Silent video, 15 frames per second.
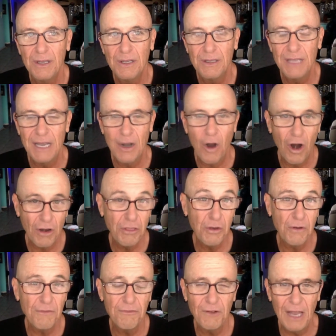that
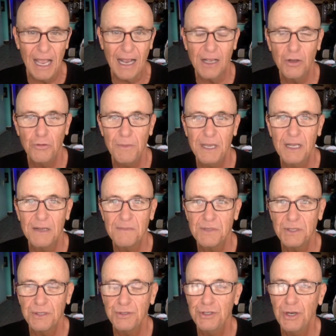Arthur Fleck, who becomes
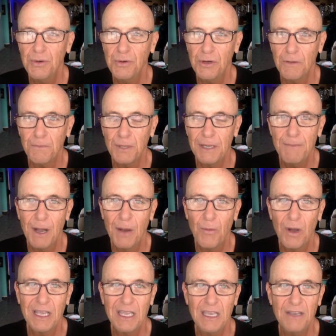the Joker, played by
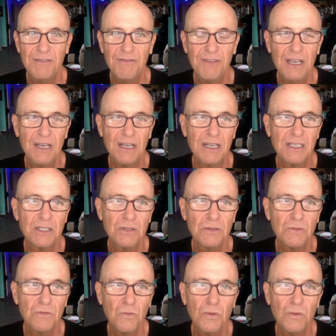Joaquin Phoenix,